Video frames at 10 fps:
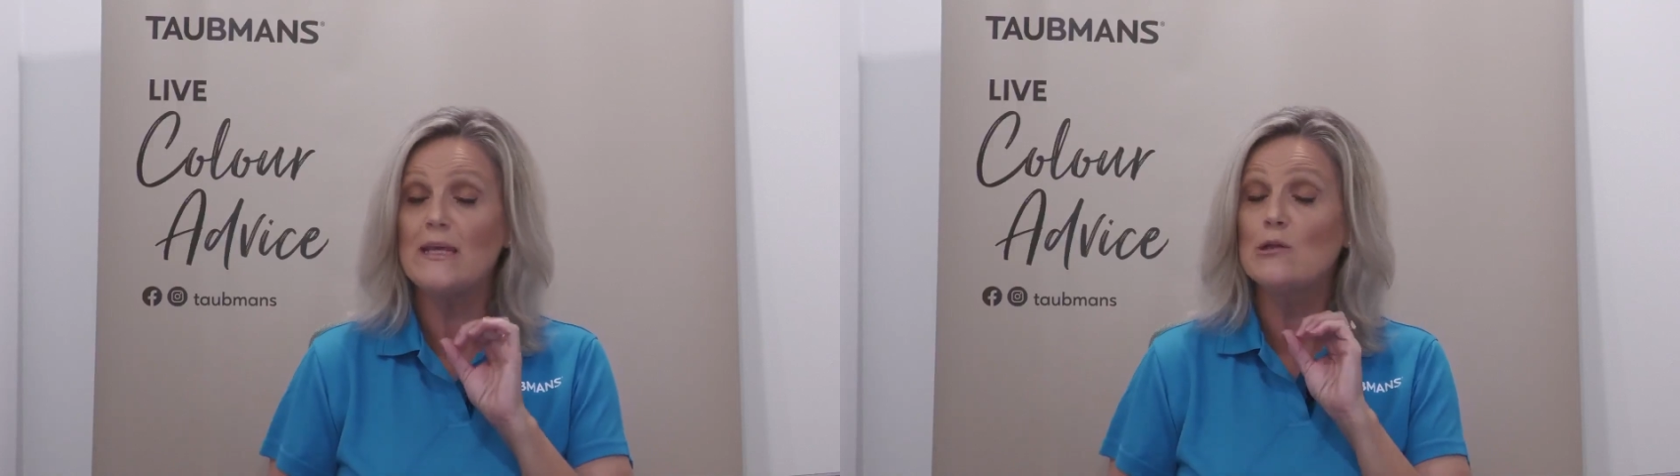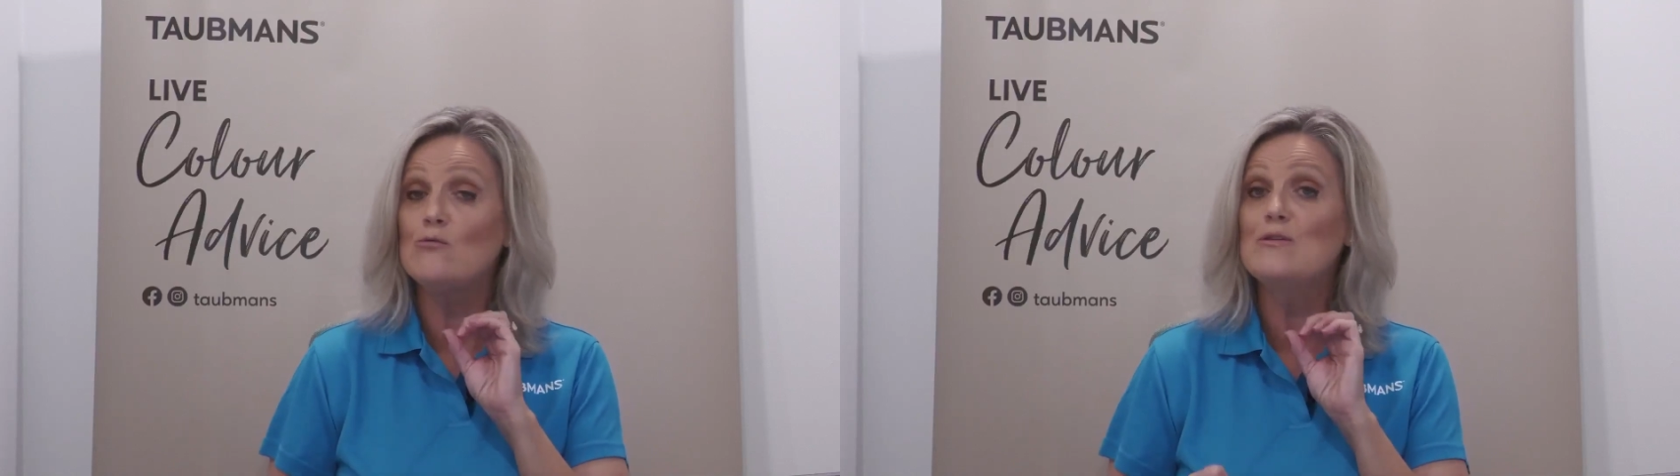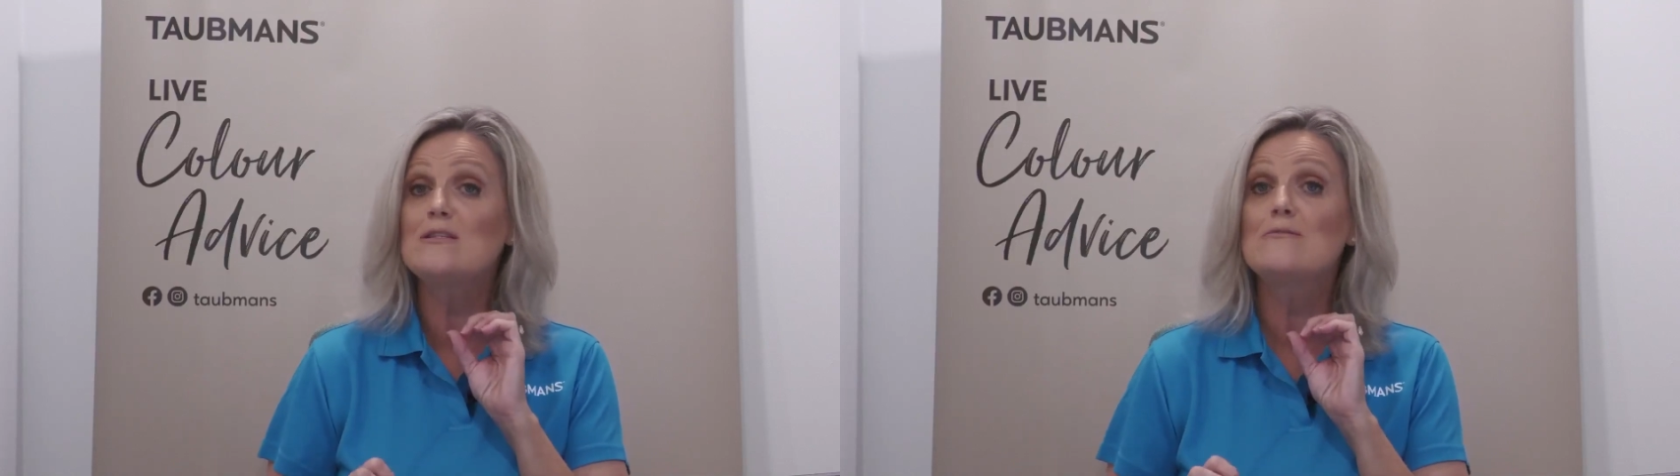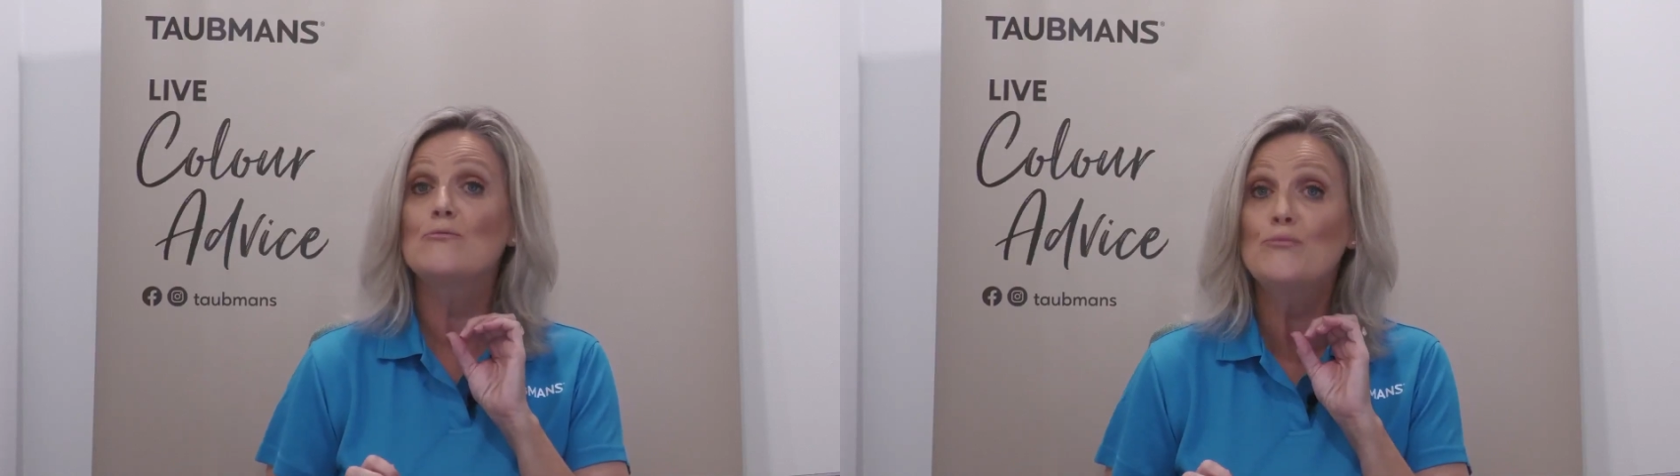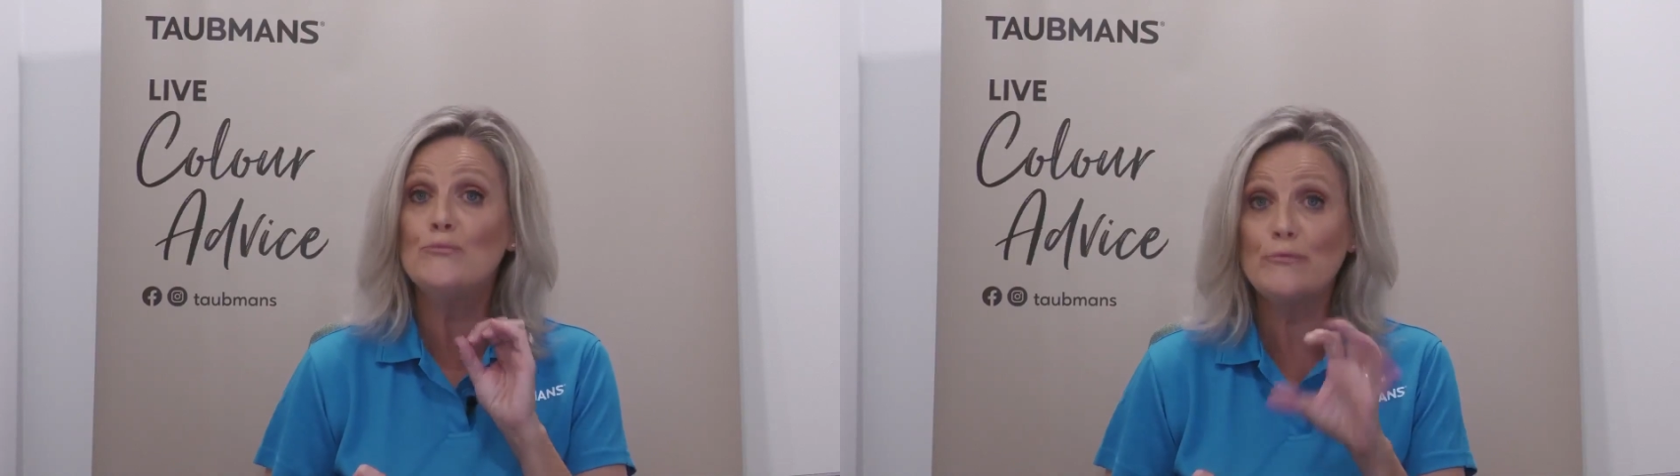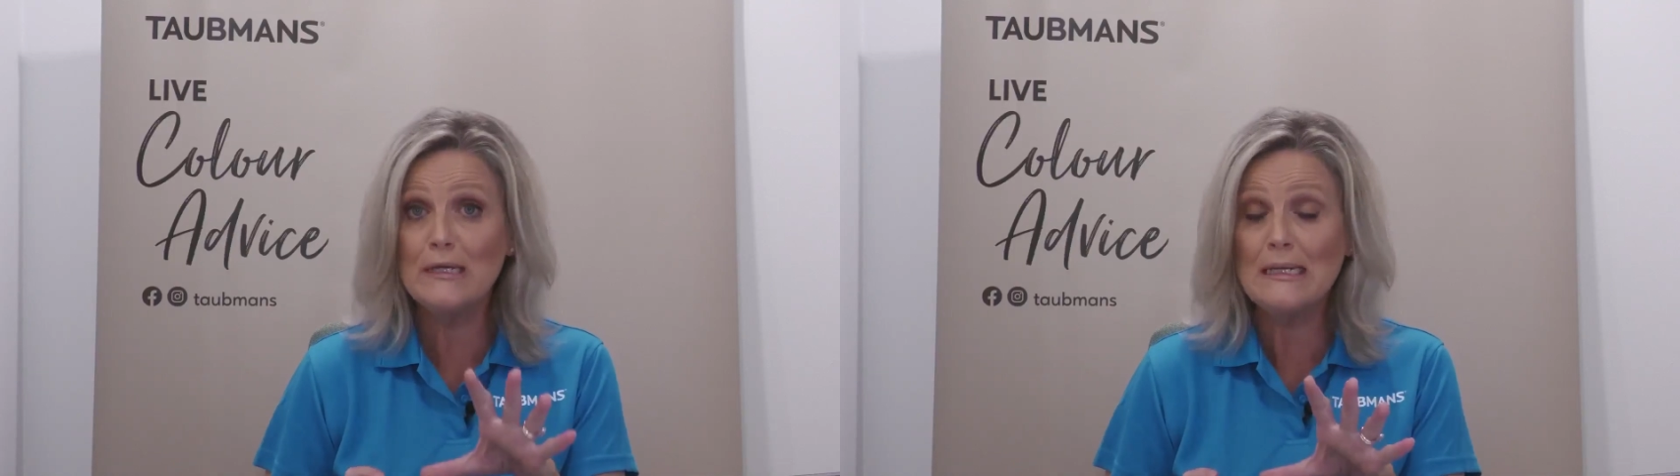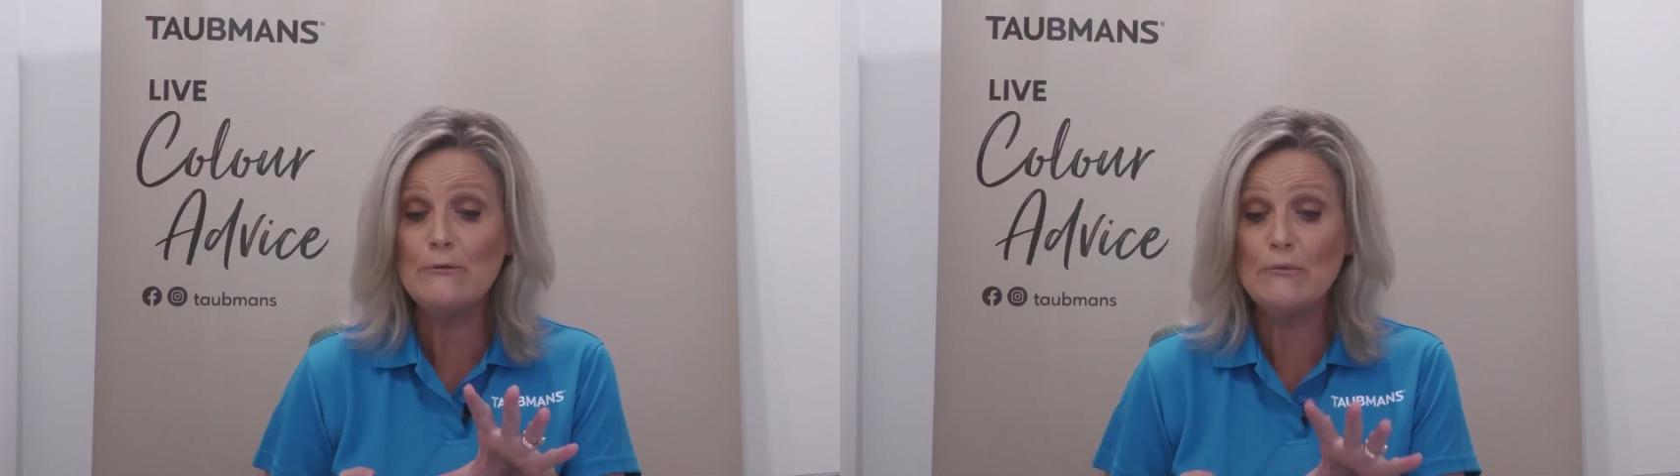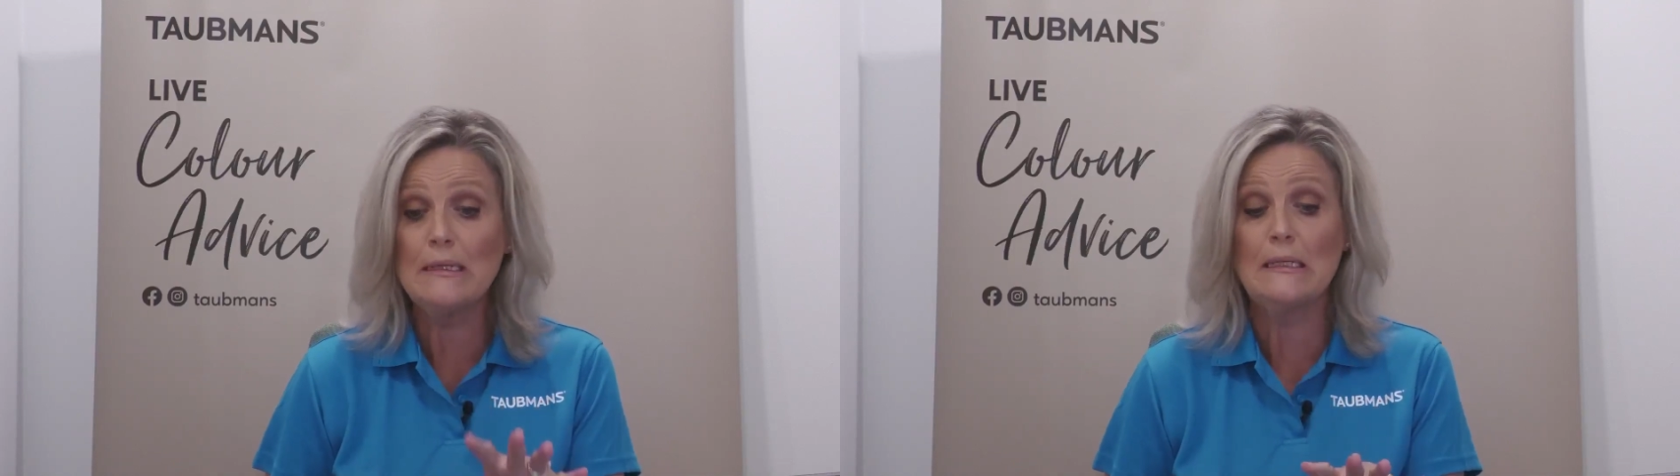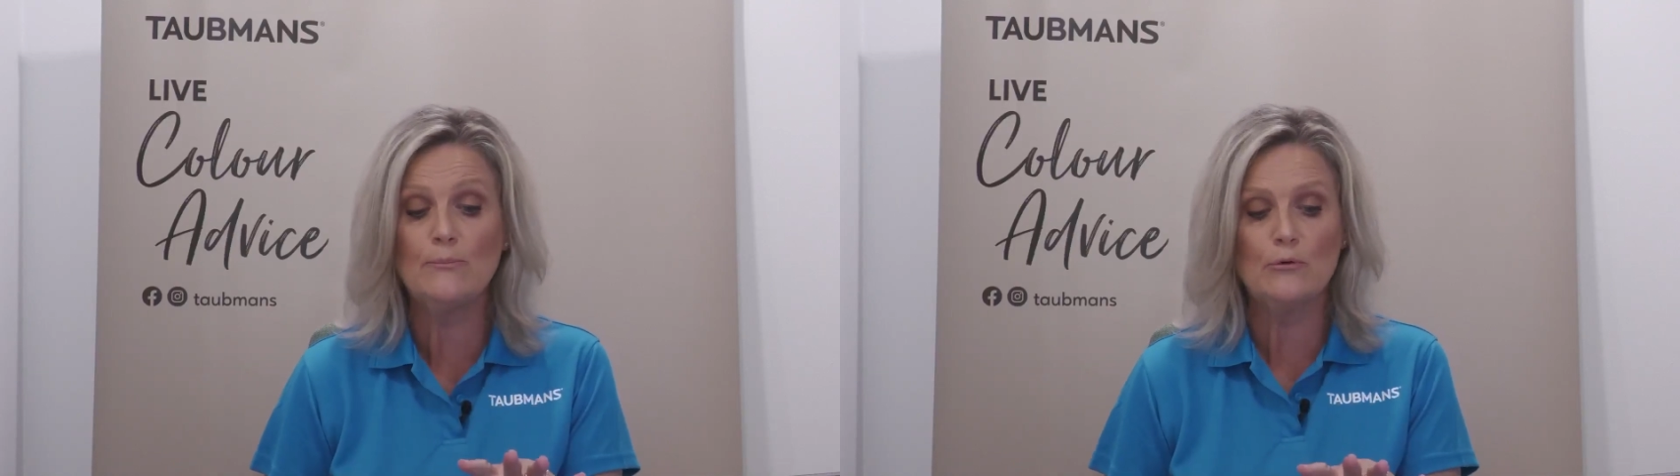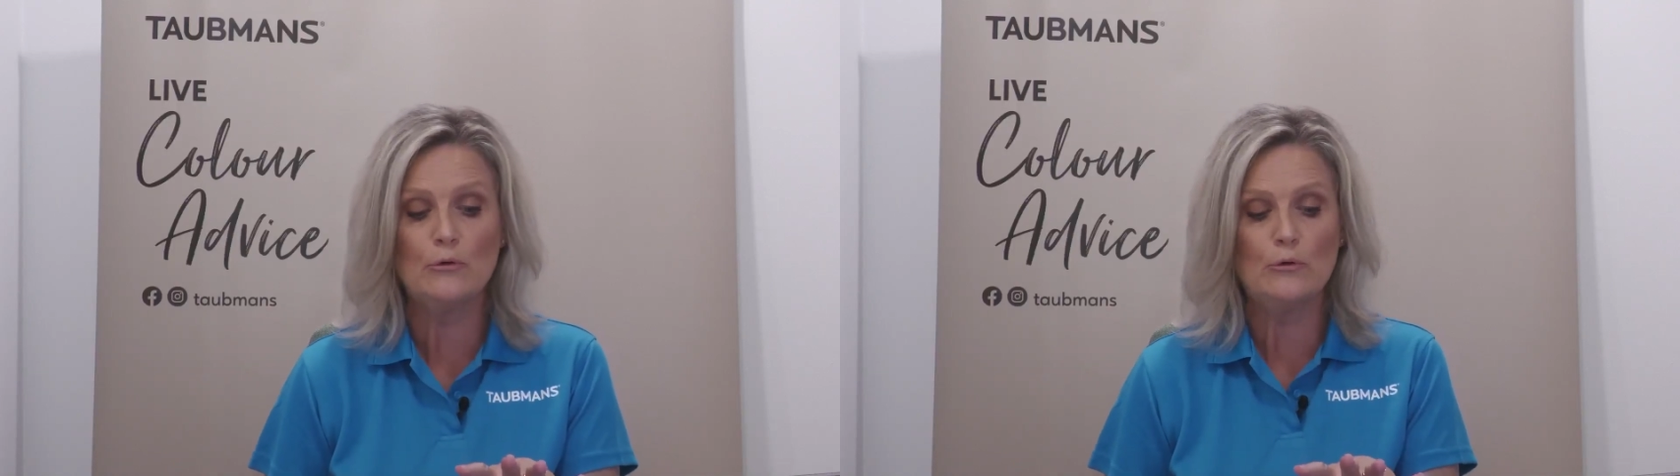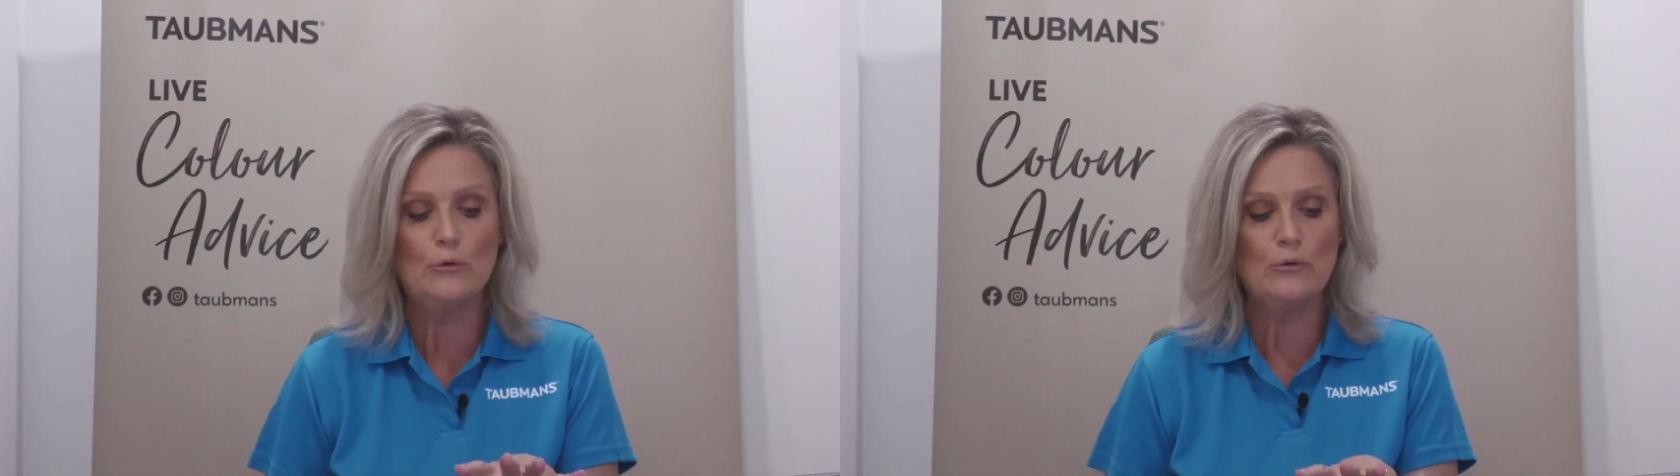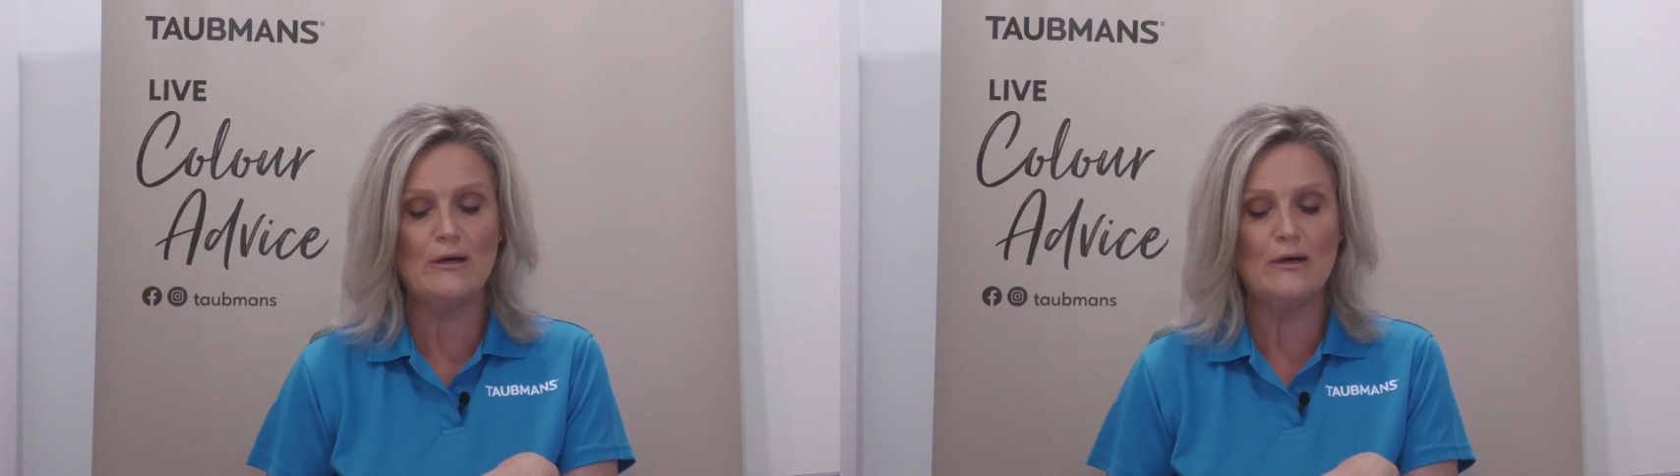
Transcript: it looks really, really blue,